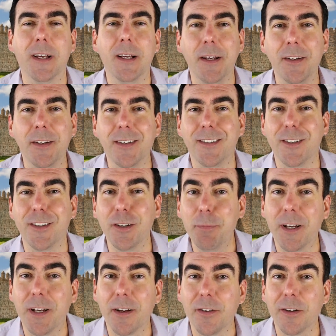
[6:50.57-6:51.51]
Is it just
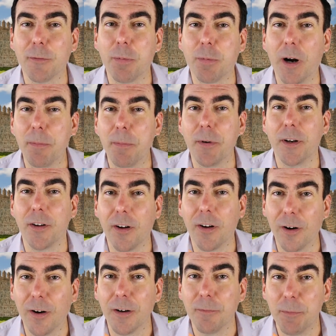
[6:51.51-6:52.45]
because their properties
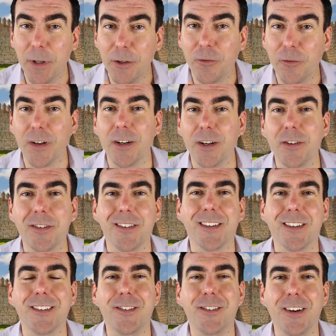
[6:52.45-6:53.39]
aren't being finished? Is
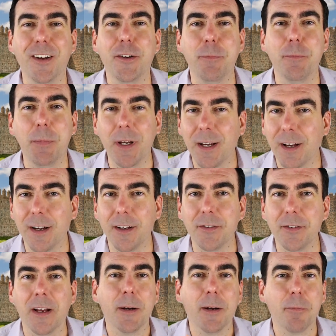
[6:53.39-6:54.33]
it just
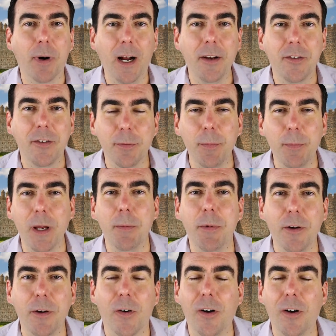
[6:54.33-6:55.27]
because prices may
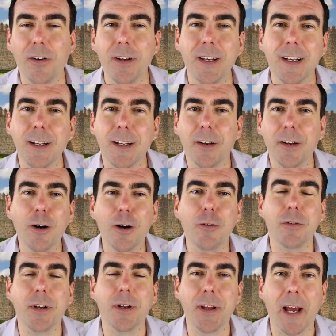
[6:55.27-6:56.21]
be falling?
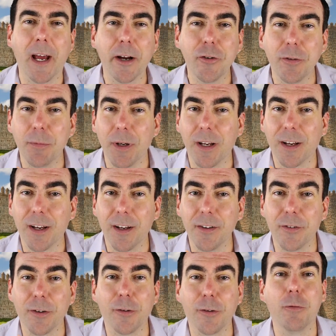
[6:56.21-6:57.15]
No, it's actually
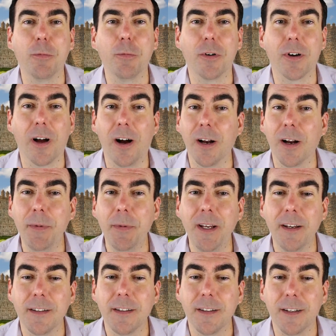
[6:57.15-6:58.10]
because the global
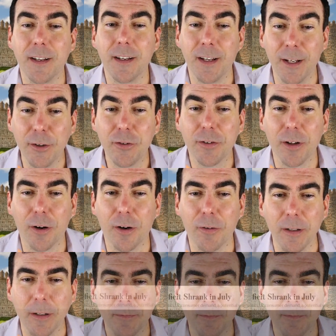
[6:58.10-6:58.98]
economy is slowing.